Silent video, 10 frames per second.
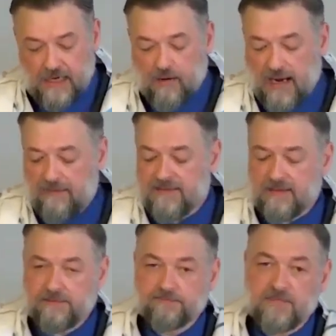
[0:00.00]
Now,
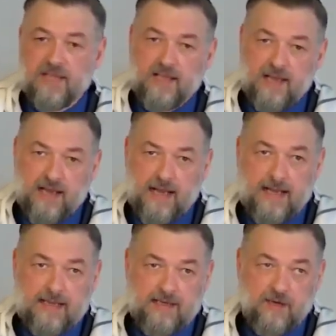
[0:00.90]
often,
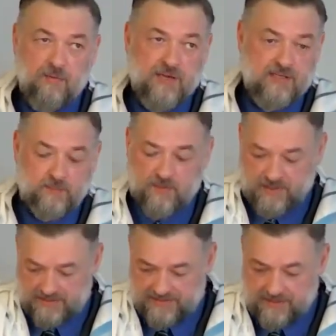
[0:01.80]
uh, you know, we
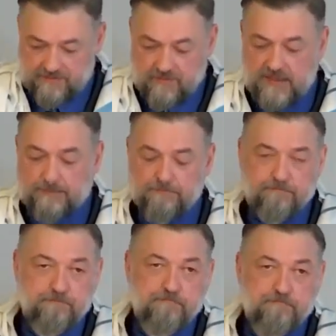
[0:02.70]
experience suffering,
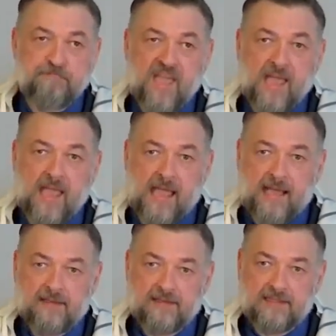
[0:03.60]

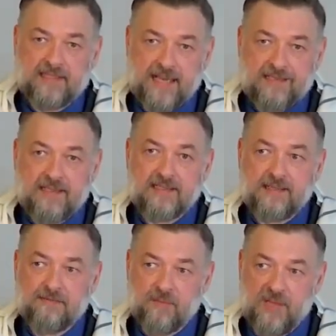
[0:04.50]
and the
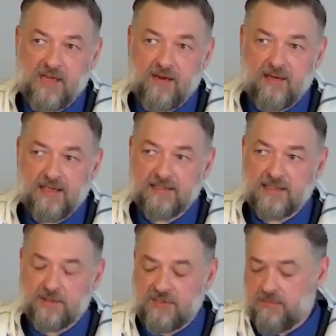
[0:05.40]
tendency for many of us
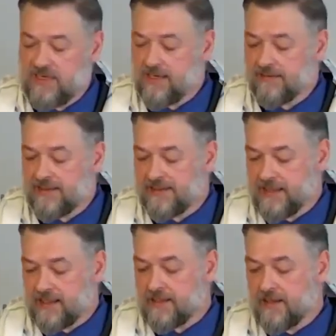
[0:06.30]
is to immediately
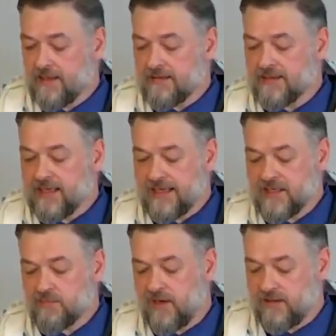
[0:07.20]
think, that God
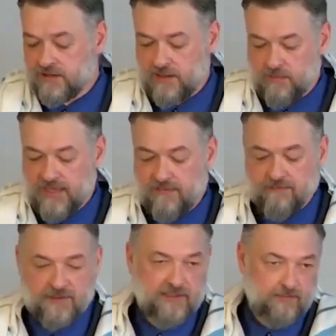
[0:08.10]
is punishing me
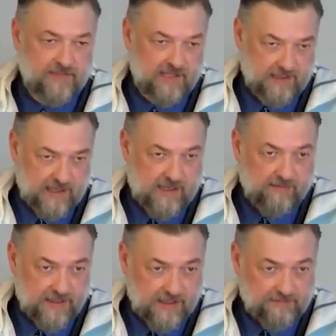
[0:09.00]
for something that I
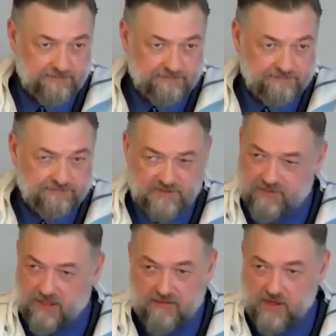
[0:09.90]
have done. It's
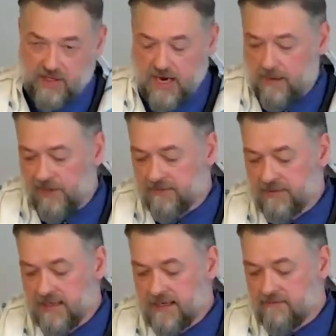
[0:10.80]
very, very common
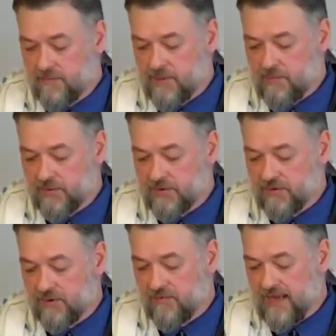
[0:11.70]
for people to
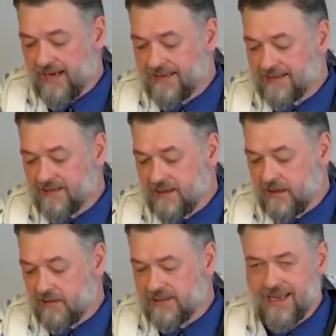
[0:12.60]
look for that. It's, you
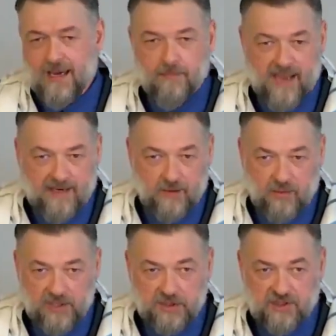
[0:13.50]
know, it's not a bad
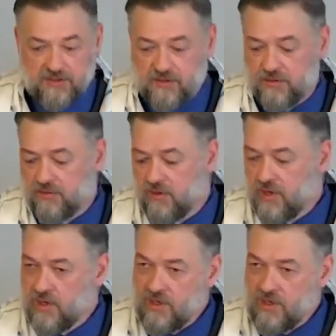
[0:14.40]
question to